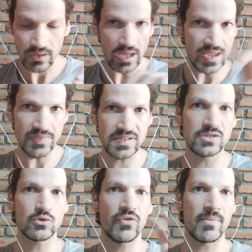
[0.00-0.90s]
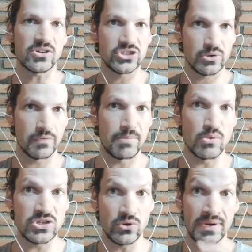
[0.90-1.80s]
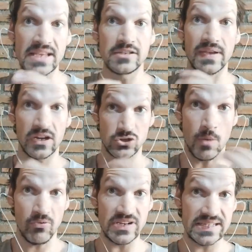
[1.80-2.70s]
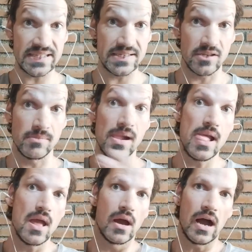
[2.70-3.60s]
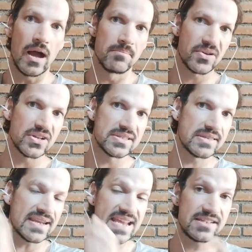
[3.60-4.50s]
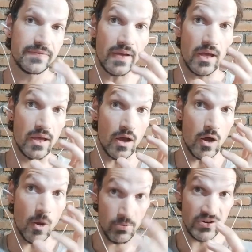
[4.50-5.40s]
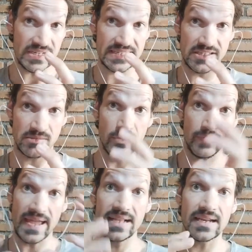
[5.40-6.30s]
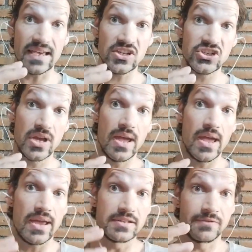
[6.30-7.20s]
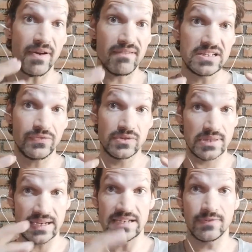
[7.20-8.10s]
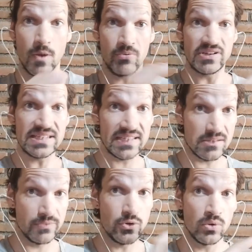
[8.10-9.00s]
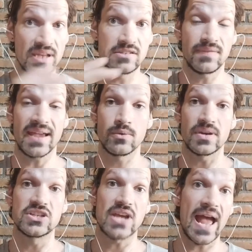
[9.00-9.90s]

Again, this is all very much to do with building your native English operating system because the native operating system of English is very different to the native operating system of your native language.